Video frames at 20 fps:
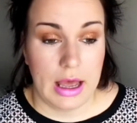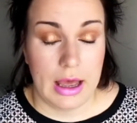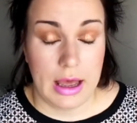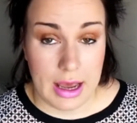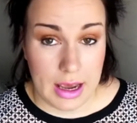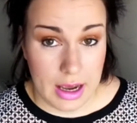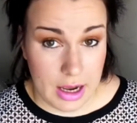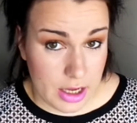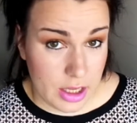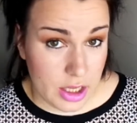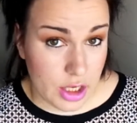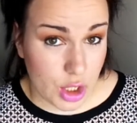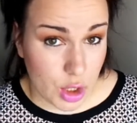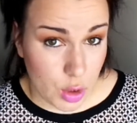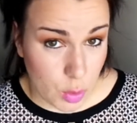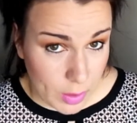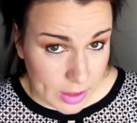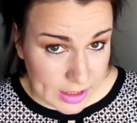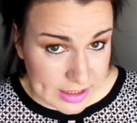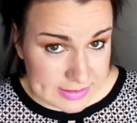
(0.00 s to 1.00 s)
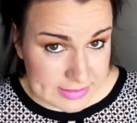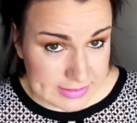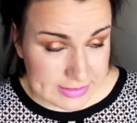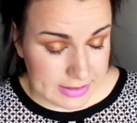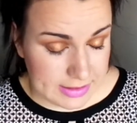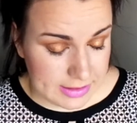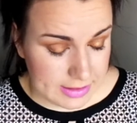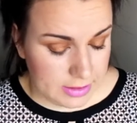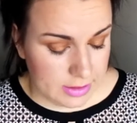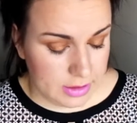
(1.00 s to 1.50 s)
higher
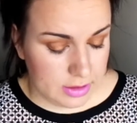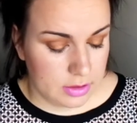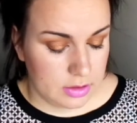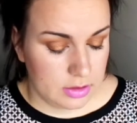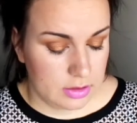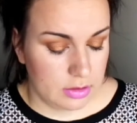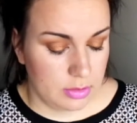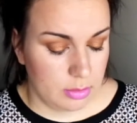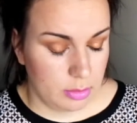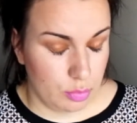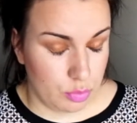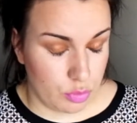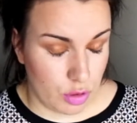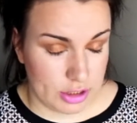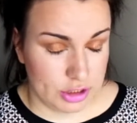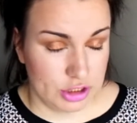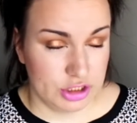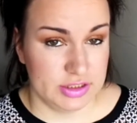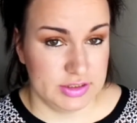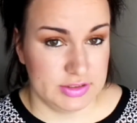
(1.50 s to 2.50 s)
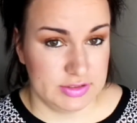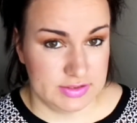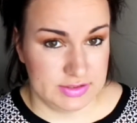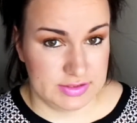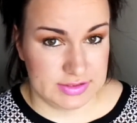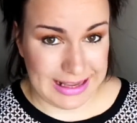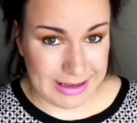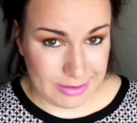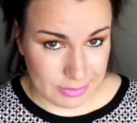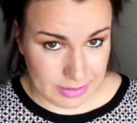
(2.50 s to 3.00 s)
quality
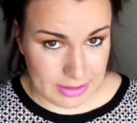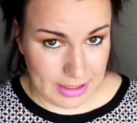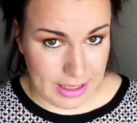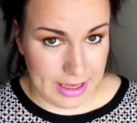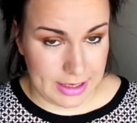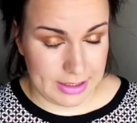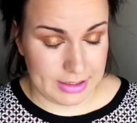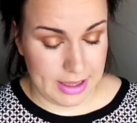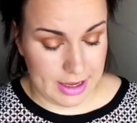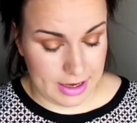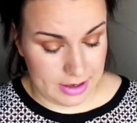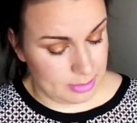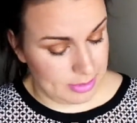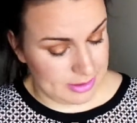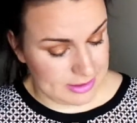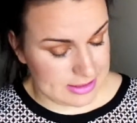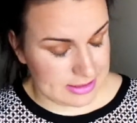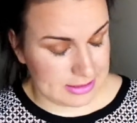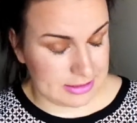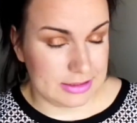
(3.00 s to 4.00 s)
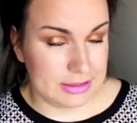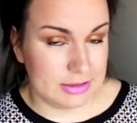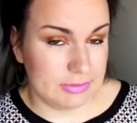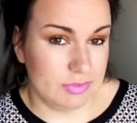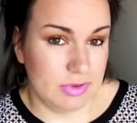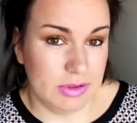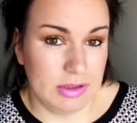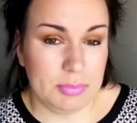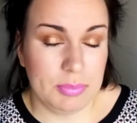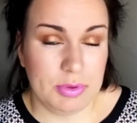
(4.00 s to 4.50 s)
brushes out there that are basically,
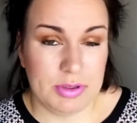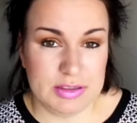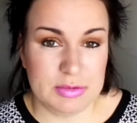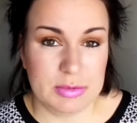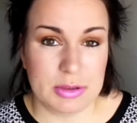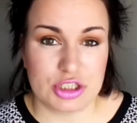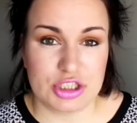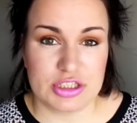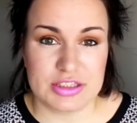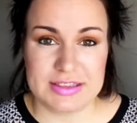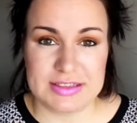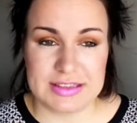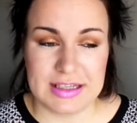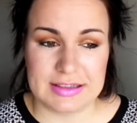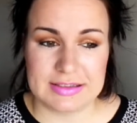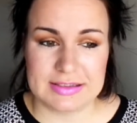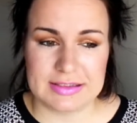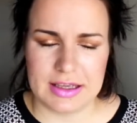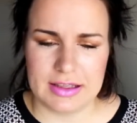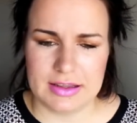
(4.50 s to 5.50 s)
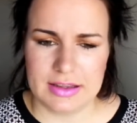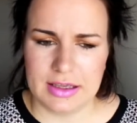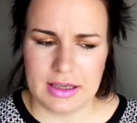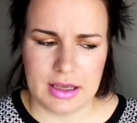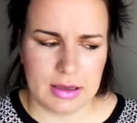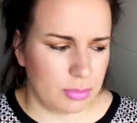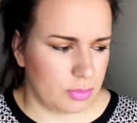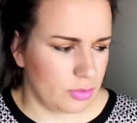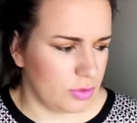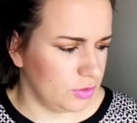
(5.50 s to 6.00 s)
it's pretty much the sets. I think
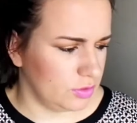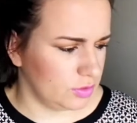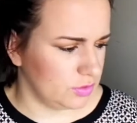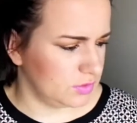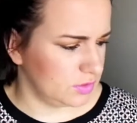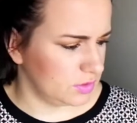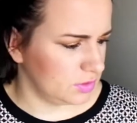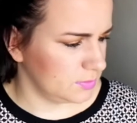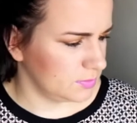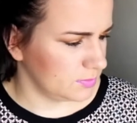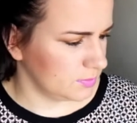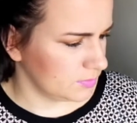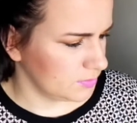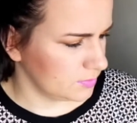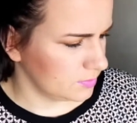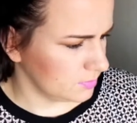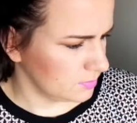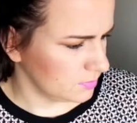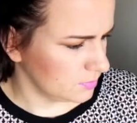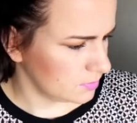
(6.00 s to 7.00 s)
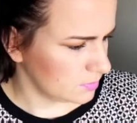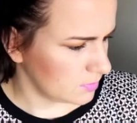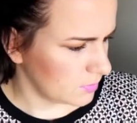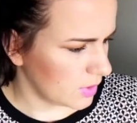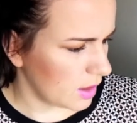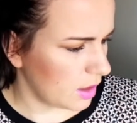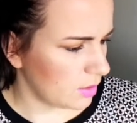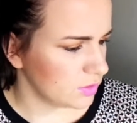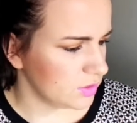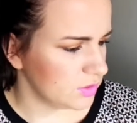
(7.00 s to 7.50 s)
I bought,
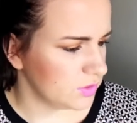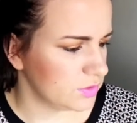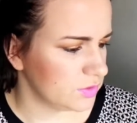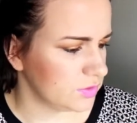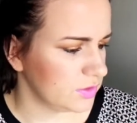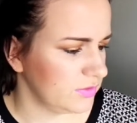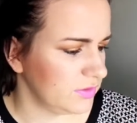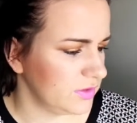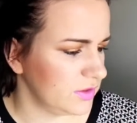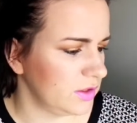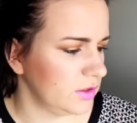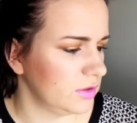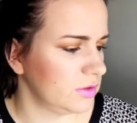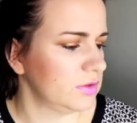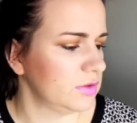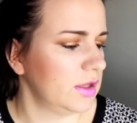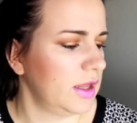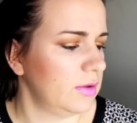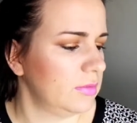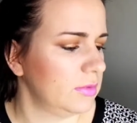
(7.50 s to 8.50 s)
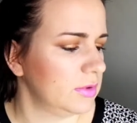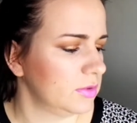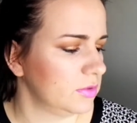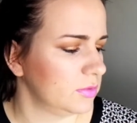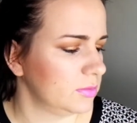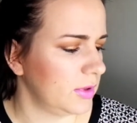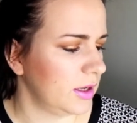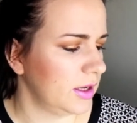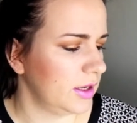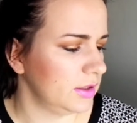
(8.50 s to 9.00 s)
I'll need to do a video on that one
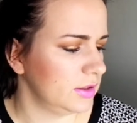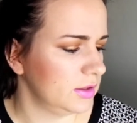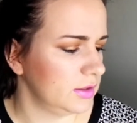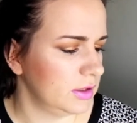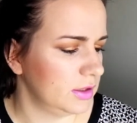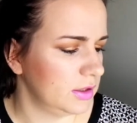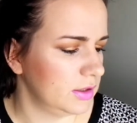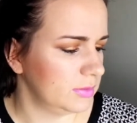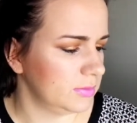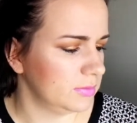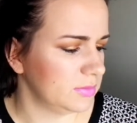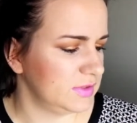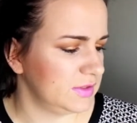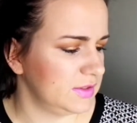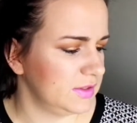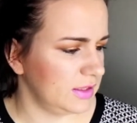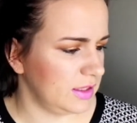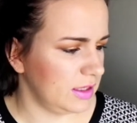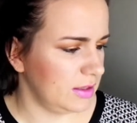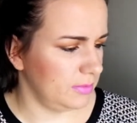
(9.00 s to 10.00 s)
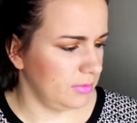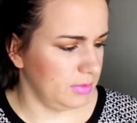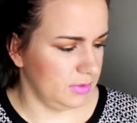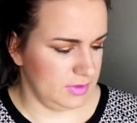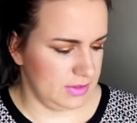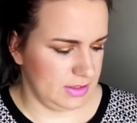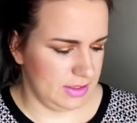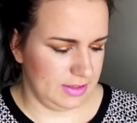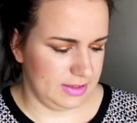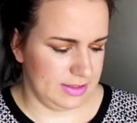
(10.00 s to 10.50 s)
on my TK
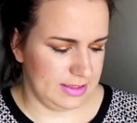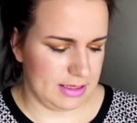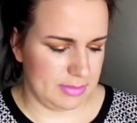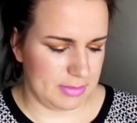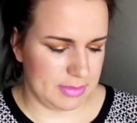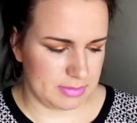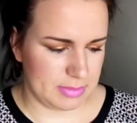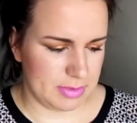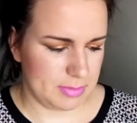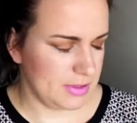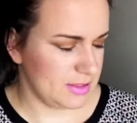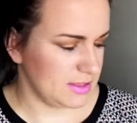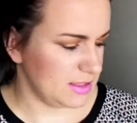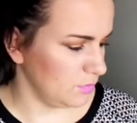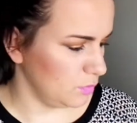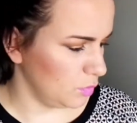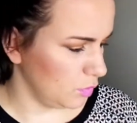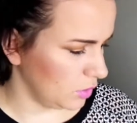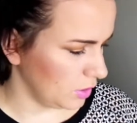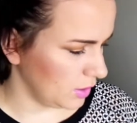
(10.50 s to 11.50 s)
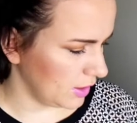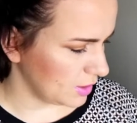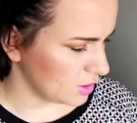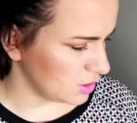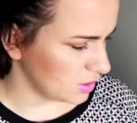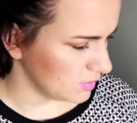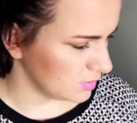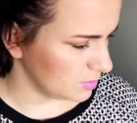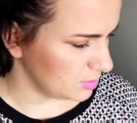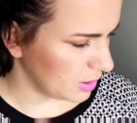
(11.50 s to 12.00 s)
Maxx, my Pixie
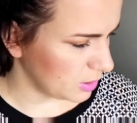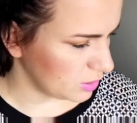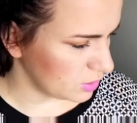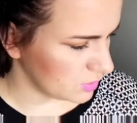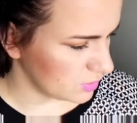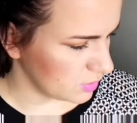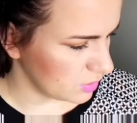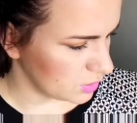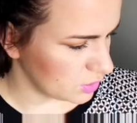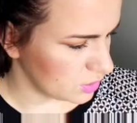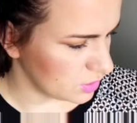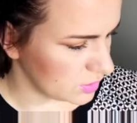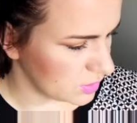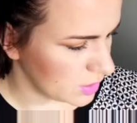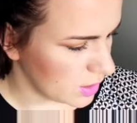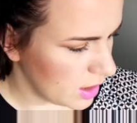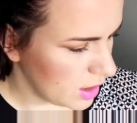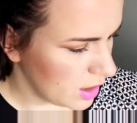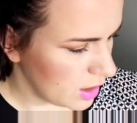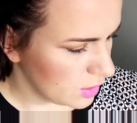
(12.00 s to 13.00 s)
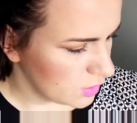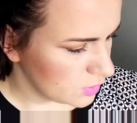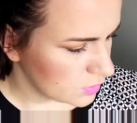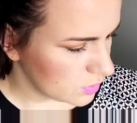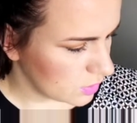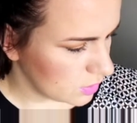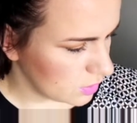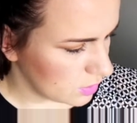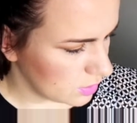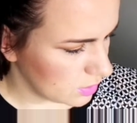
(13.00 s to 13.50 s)
collections, brushes collection.
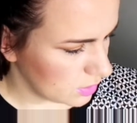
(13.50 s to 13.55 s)
So